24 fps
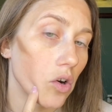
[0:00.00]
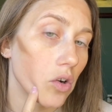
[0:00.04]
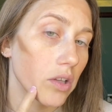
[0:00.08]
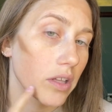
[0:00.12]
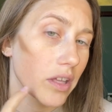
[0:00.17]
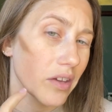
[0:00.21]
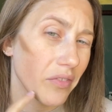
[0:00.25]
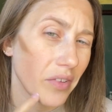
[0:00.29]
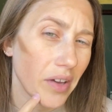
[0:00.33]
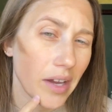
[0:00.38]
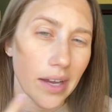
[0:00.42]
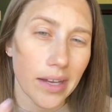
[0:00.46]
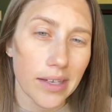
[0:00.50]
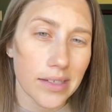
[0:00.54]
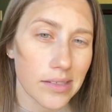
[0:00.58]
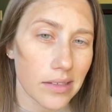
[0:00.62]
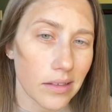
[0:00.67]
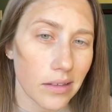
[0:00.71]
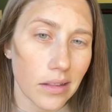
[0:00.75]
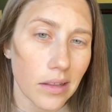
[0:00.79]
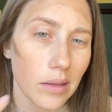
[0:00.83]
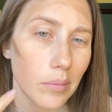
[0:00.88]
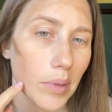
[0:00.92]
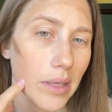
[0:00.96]
If I
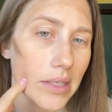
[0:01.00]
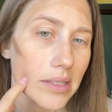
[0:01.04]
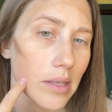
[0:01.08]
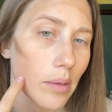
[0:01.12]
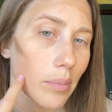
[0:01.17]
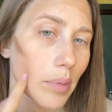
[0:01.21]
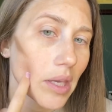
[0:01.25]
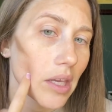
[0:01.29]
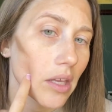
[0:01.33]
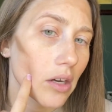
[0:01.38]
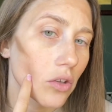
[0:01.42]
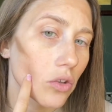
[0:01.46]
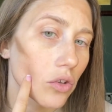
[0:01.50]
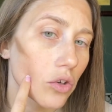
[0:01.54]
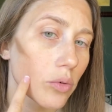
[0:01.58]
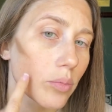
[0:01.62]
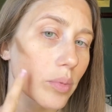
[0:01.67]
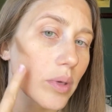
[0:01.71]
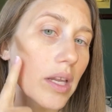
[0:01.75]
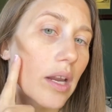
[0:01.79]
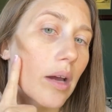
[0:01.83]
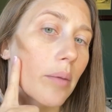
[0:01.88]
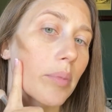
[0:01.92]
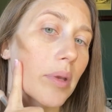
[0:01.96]
accidentally mess up and get a little
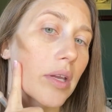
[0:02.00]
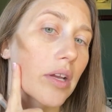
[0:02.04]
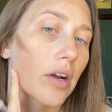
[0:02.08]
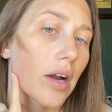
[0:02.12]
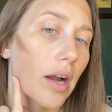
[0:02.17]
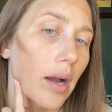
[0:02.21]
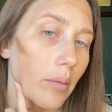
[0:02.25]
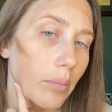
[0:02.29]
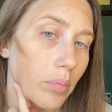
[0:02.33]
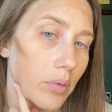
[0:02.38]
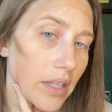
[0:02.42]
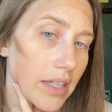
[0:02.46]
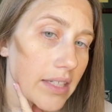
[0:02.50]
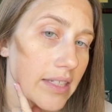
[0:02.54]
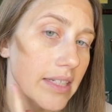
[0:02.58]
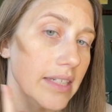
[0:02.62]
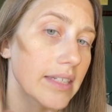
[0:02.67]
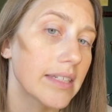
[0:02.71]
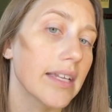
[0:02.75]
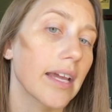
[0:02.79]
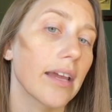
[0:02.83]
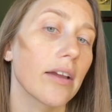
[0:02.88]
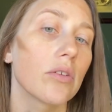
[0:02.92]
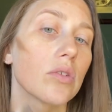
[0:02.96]
bit up here, I blend it
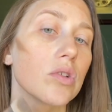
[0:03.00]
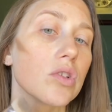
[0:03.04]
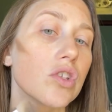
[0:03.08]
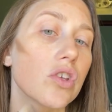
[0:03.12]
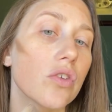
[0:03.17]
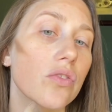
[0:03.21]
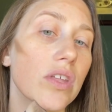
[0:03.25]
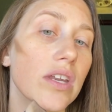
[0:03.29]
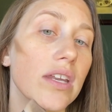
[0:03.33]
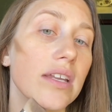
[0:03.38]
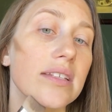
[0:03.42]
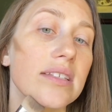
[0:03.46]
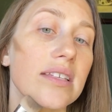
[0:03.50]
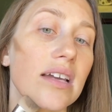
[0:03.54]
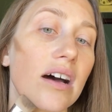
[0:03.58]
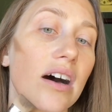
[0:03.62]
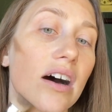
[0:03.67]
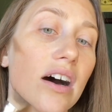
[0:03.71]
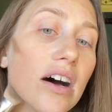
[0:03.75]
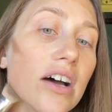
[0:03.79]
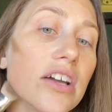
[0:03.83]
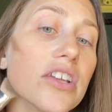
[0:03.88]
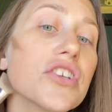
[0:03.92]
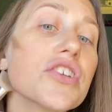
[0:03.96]
down so that it's
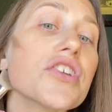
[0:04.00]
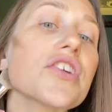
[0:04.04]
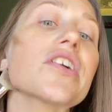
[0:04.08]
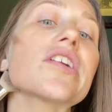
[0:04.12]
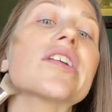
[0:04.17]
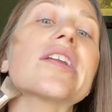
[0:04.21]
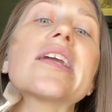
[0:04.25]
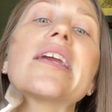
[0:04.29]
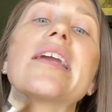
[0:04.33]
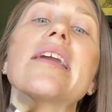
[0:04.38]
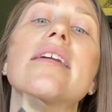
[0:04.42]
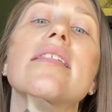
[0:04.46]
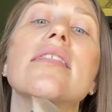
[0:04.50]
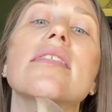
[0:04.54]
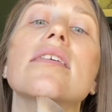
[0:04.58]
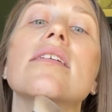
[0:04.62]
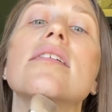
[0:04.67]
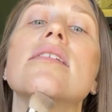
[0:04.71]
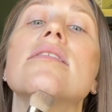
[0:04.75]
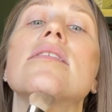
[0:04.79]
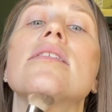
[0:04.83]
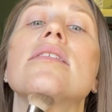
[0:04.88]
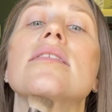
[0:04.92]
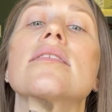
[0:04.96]
underneath
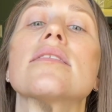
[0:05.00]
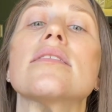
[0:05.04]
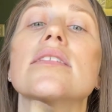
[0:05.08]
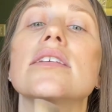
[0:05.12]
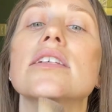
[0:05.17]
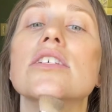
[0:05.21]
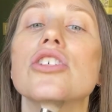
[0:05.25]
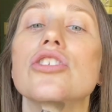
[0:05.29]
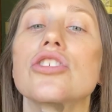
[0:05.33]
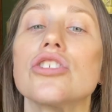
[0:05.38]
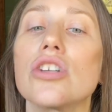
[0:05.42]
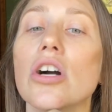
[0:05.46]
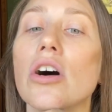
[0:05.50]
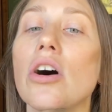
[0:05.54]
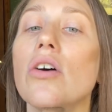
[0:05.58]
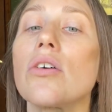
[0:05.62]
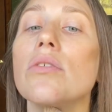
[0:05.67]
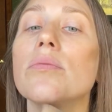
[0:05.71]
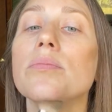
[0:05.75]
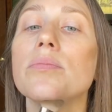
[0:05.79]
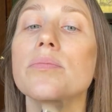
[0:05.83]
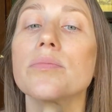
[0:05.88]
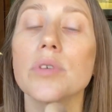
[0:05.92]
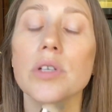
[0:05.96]
this jaw,
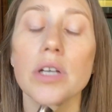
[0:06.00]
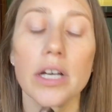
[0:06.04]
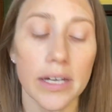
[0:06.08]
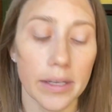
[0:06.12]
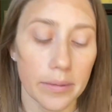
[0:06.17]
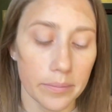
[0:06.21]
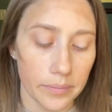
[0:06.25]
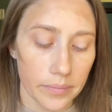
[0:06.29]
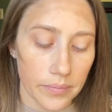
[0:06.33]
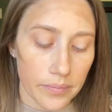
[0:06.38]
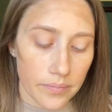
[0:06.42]
okay?